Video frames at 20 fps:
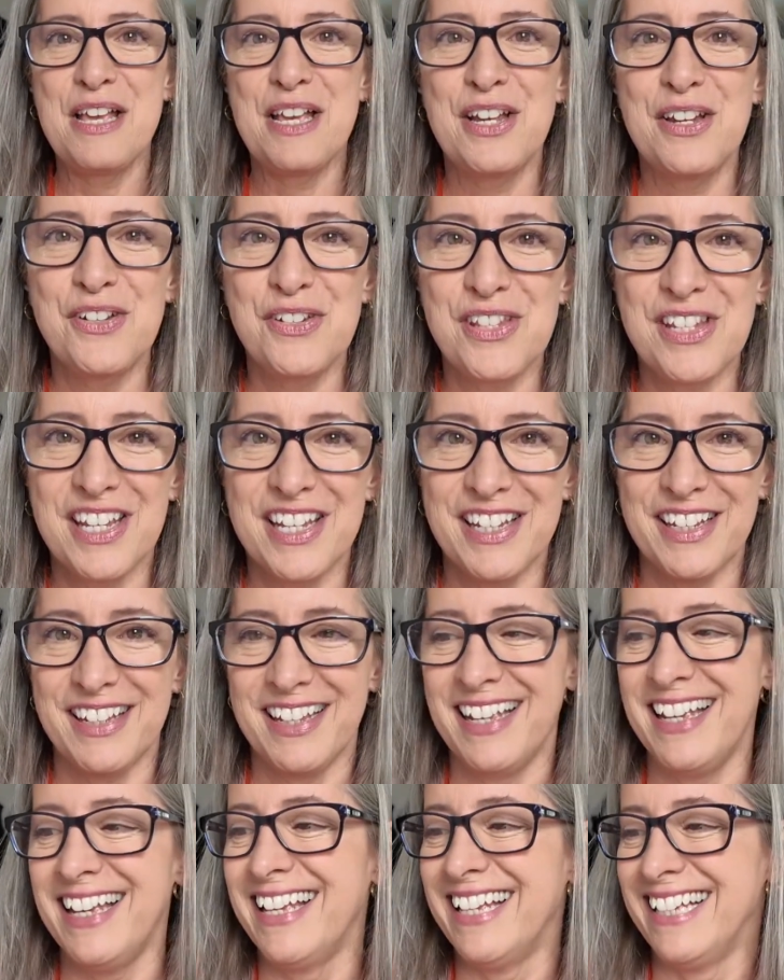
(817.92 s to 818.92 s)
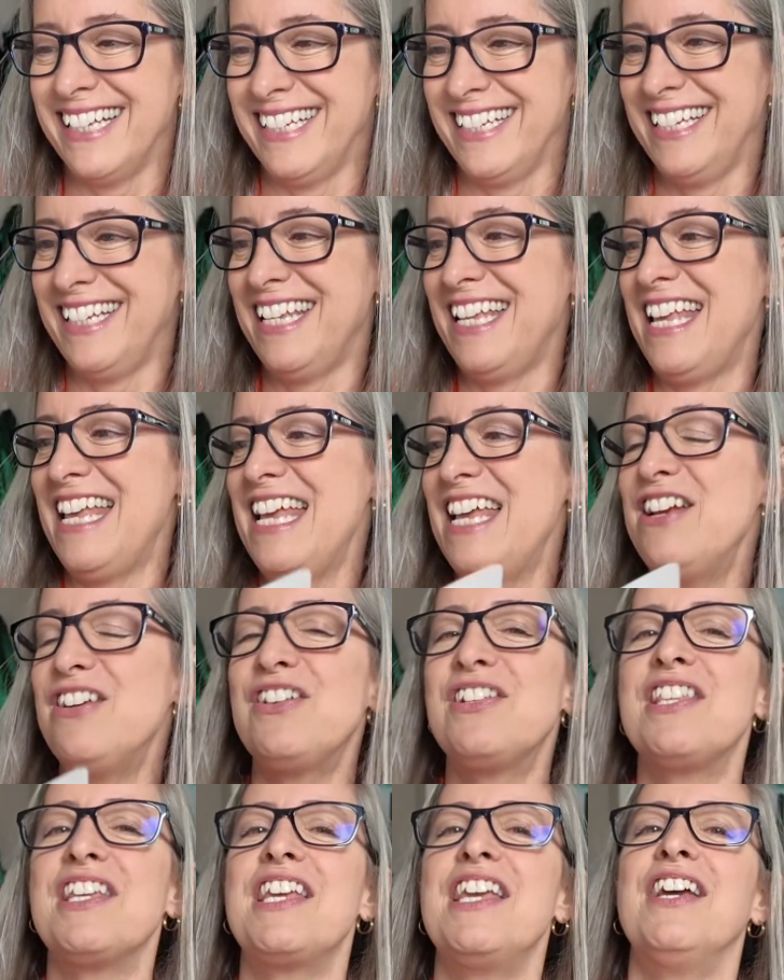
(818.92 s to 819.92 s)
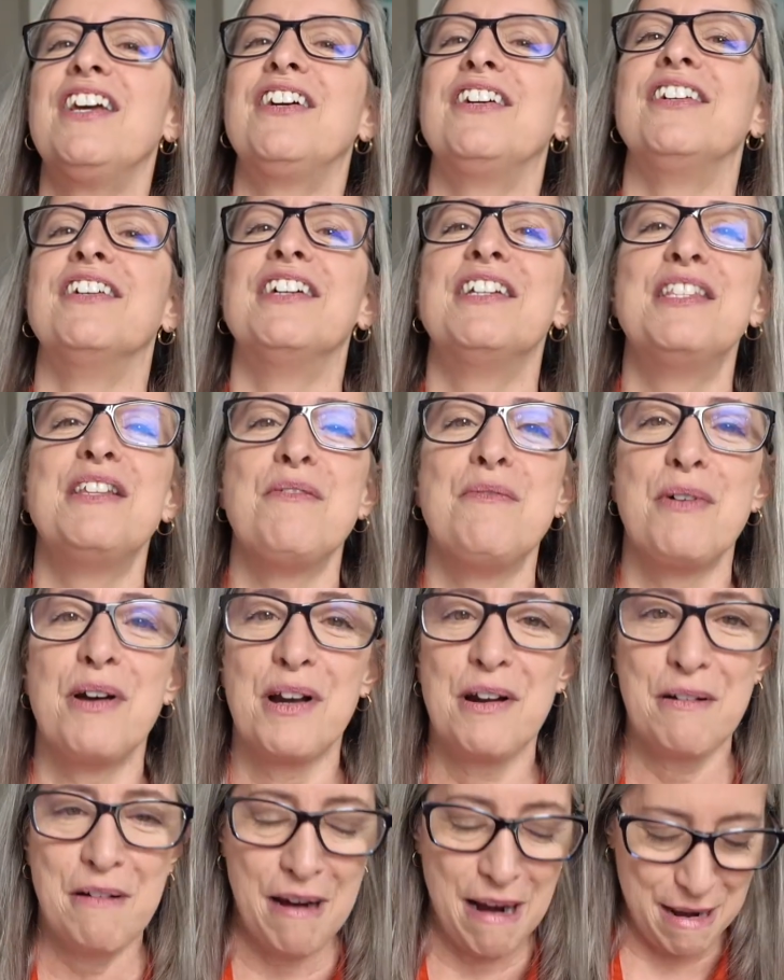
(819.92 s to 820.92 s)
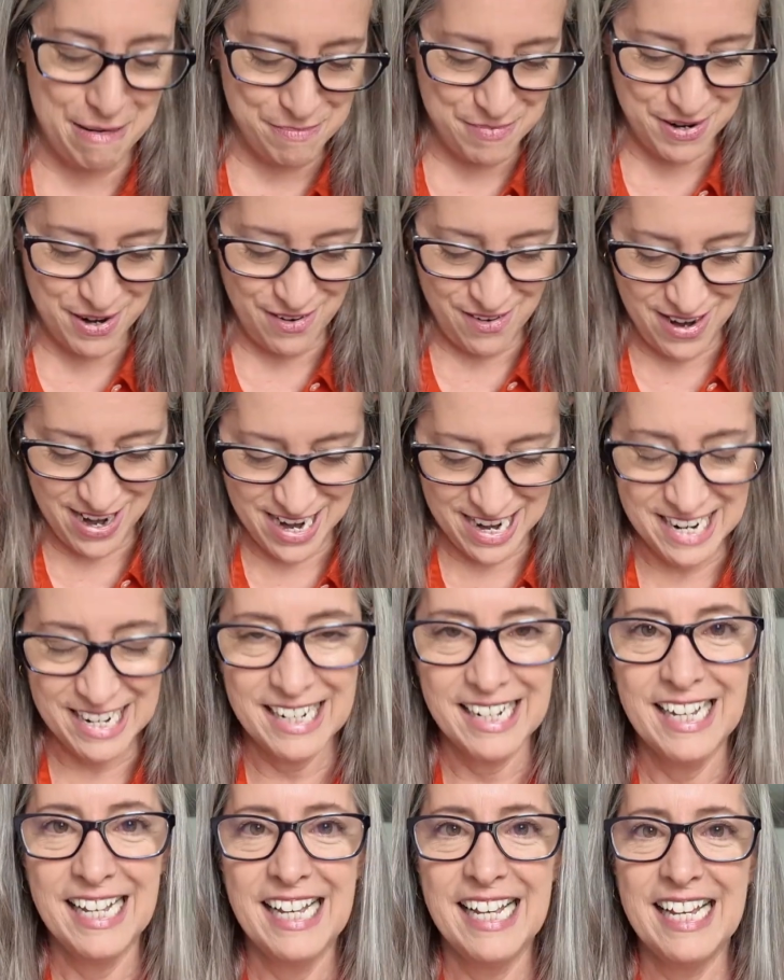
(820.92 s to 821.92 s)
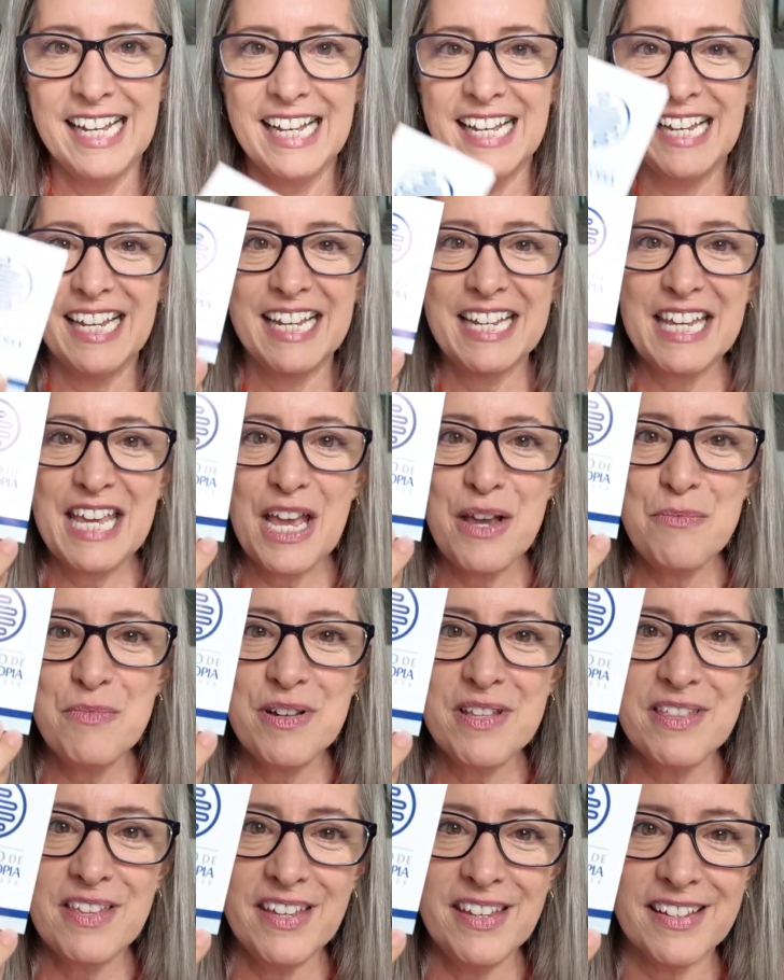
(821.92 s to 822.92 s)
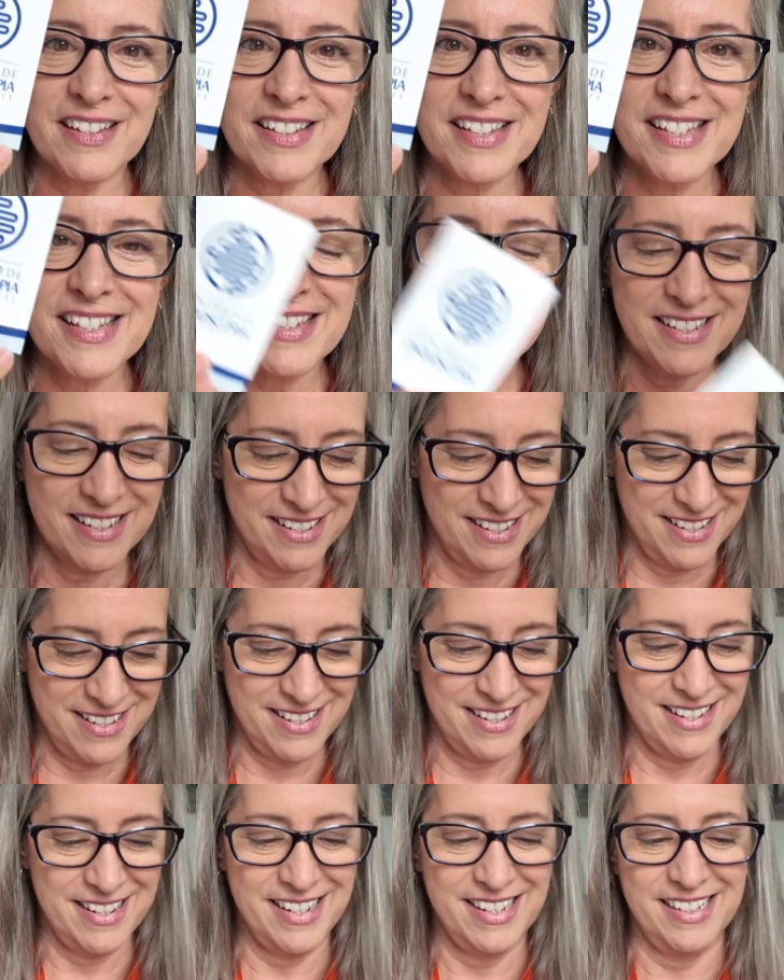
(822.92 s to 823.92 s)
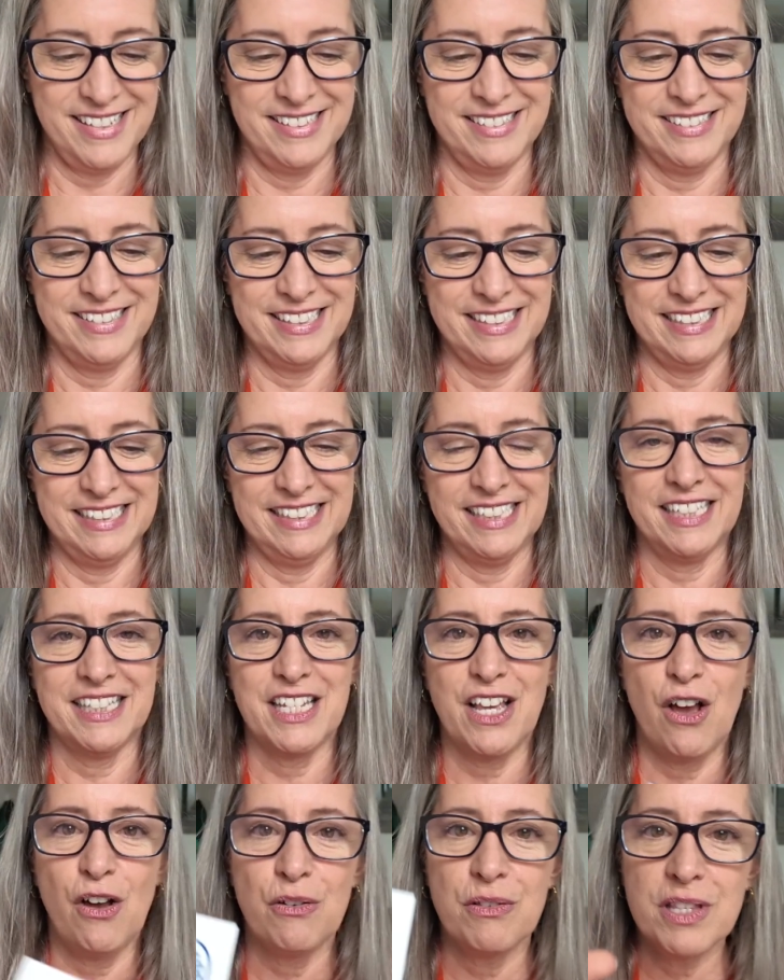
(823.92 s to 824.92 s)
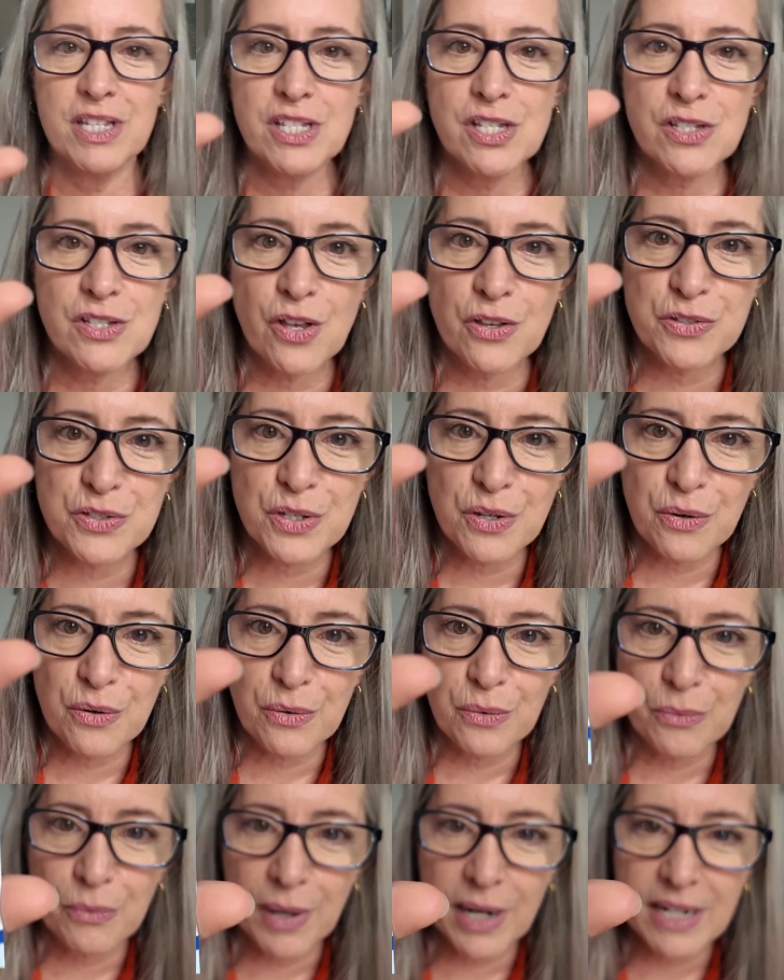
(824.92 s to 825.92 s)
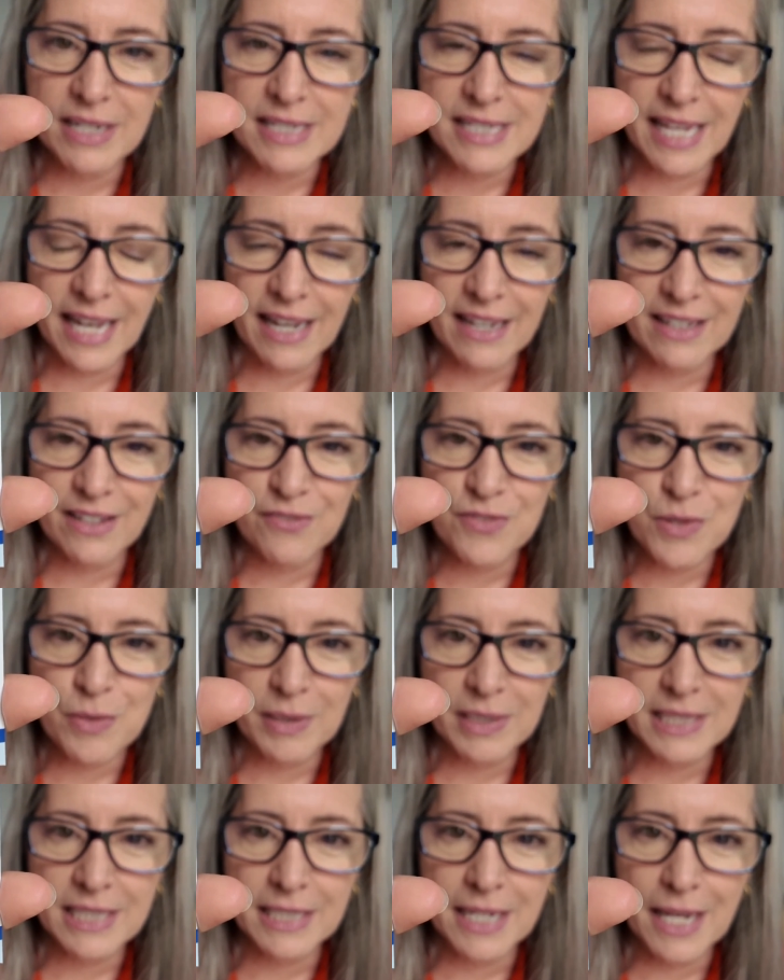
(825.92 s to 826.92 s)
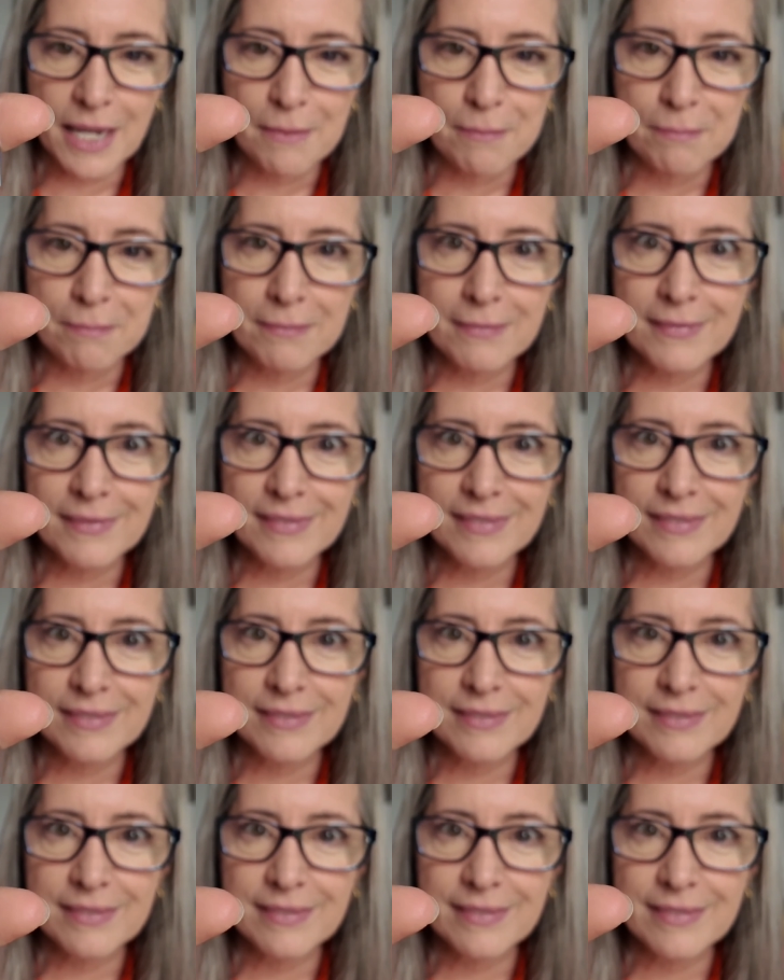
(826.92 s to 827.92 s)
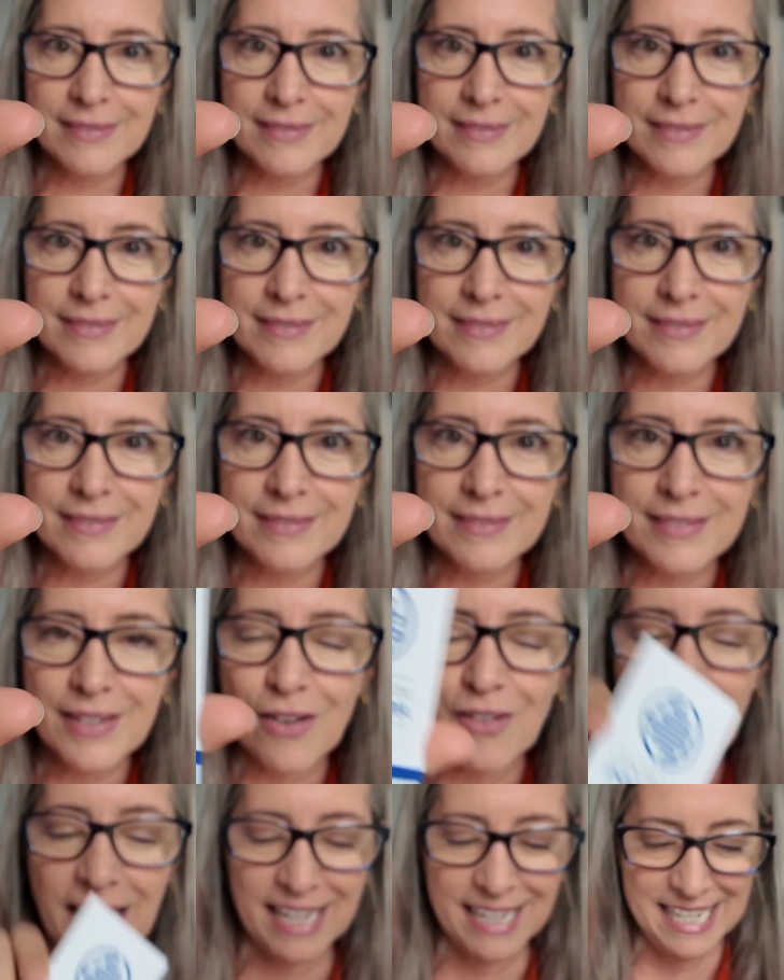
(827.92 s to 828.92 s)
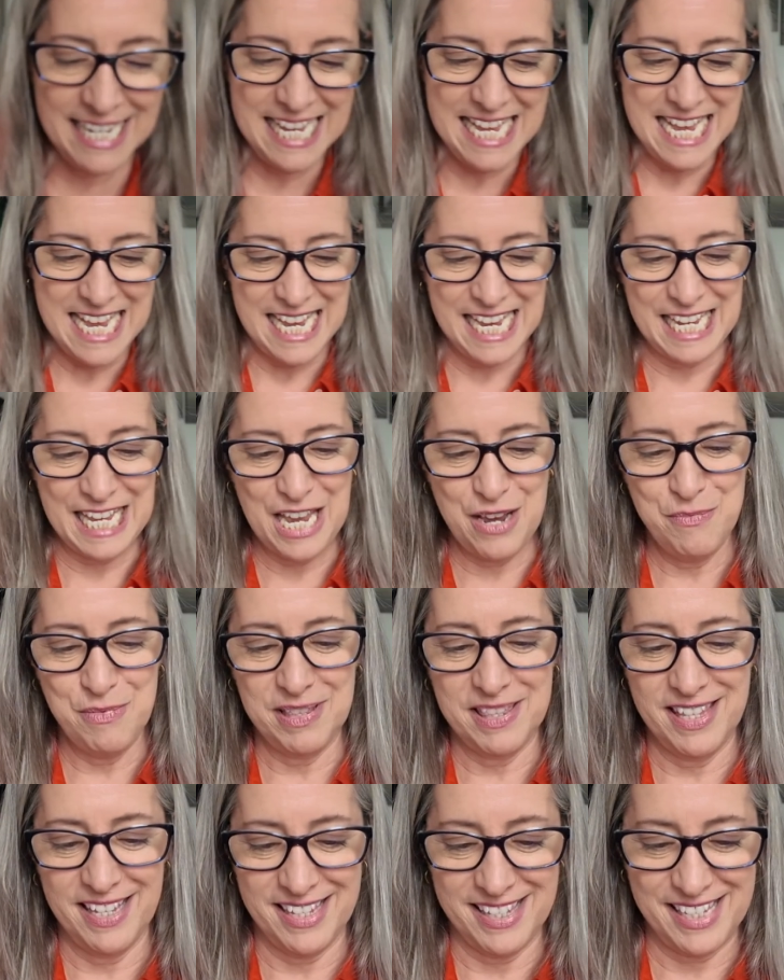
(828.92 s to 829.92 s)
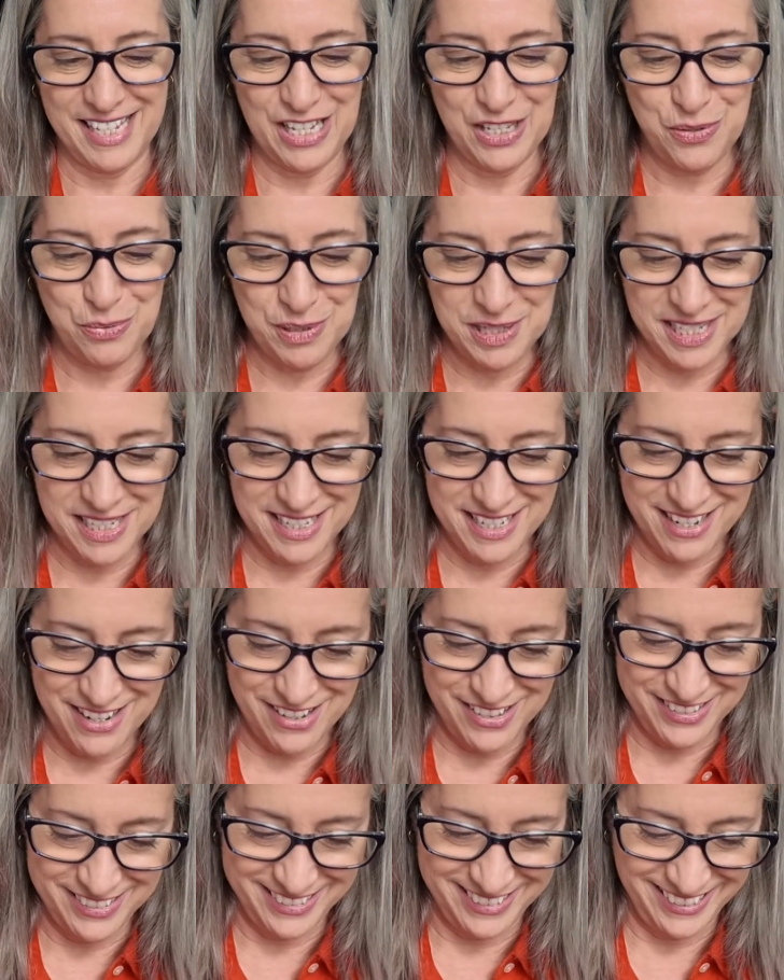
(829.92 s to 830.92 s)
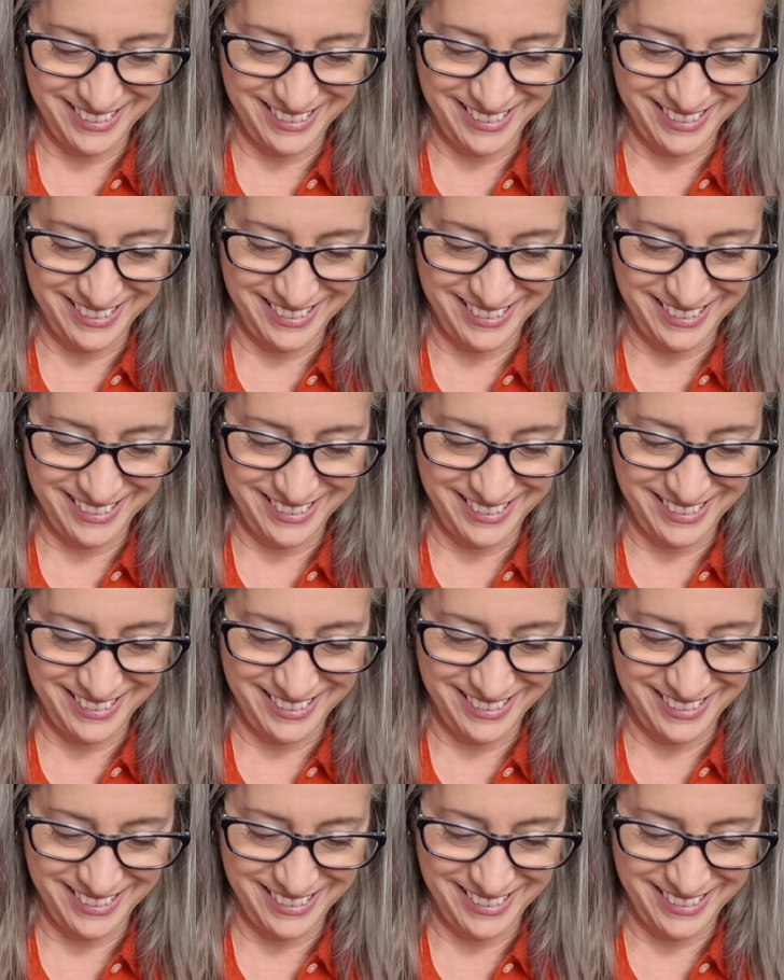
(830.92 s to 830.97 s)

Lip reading: Here's the kicker, and then we're gonna wrap. All right, it came with this. Look at and this is also where it's at if you want the name. Okay, it came with this. Guess what's in here?